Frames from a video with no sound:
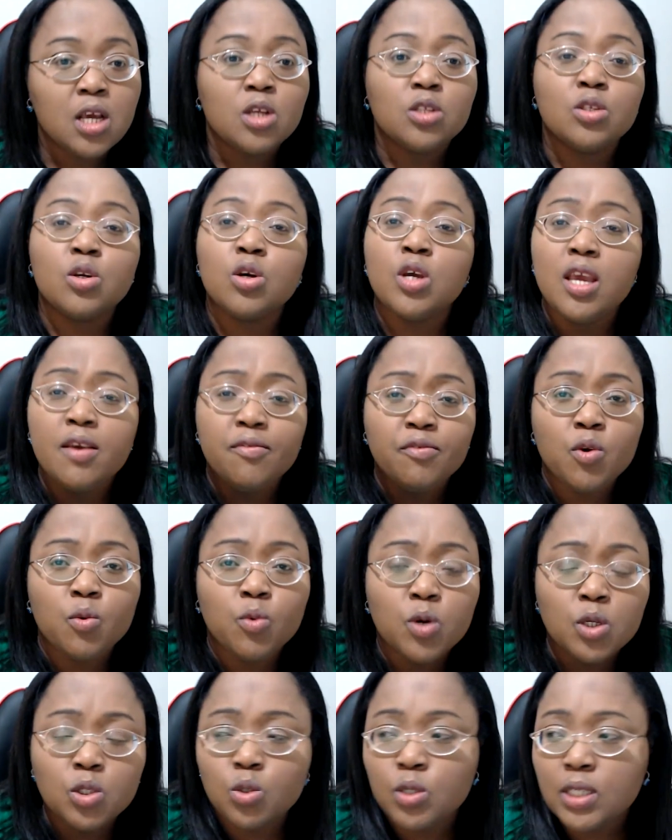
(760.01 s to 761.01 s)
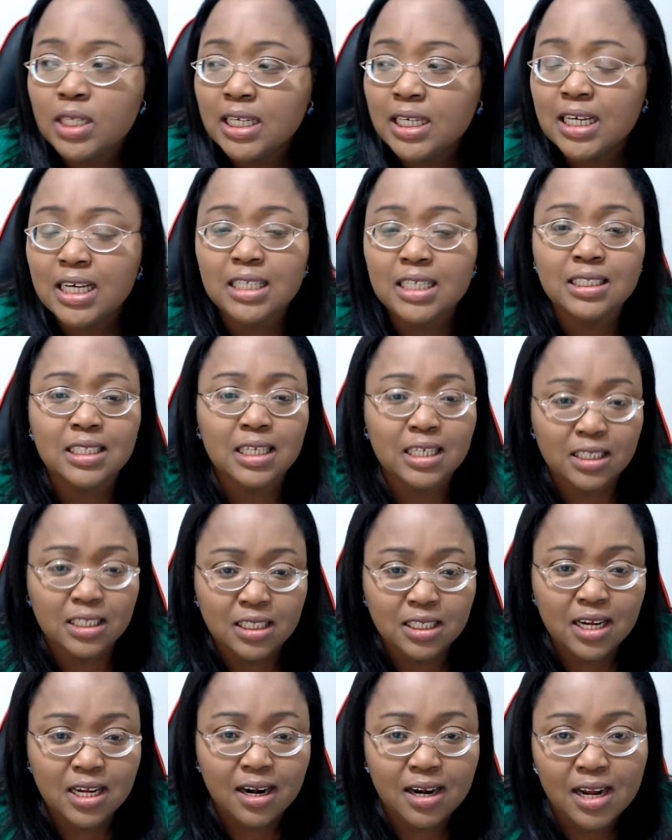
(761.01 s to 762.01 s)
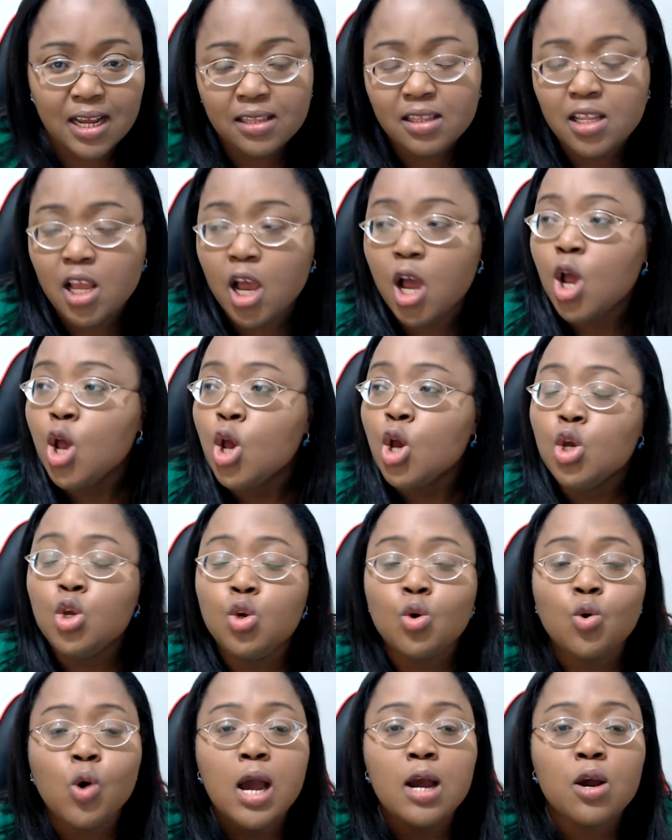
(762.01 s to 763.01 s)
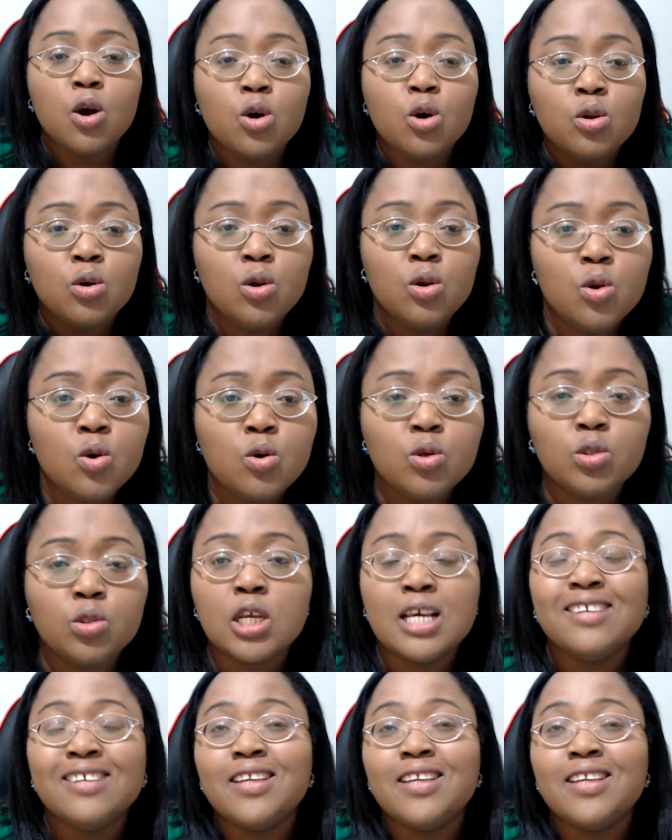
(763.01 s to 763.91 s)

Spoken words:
So if you want to engage Nigeria right now, you are going to lose.